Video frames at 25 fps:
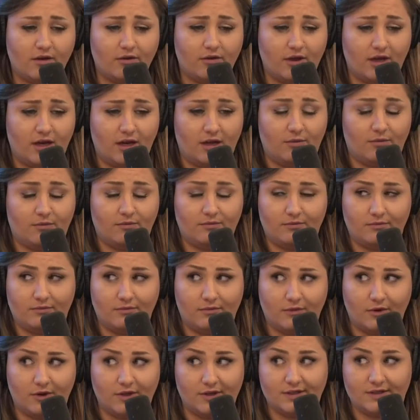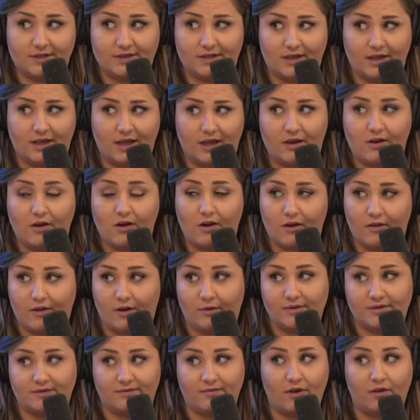know that it was a car that
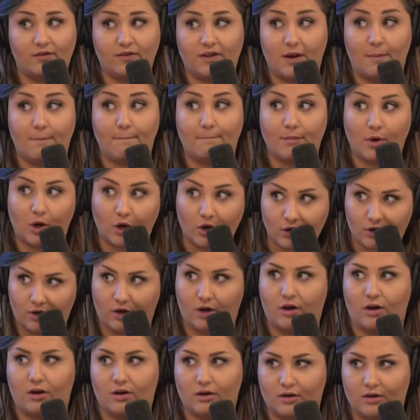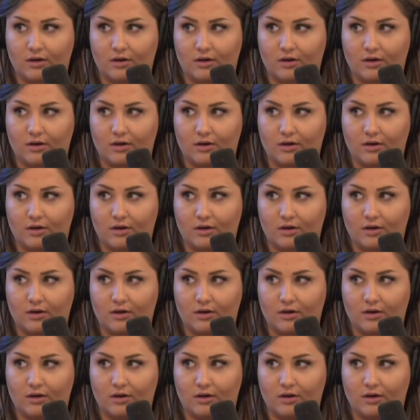was involved in a murder.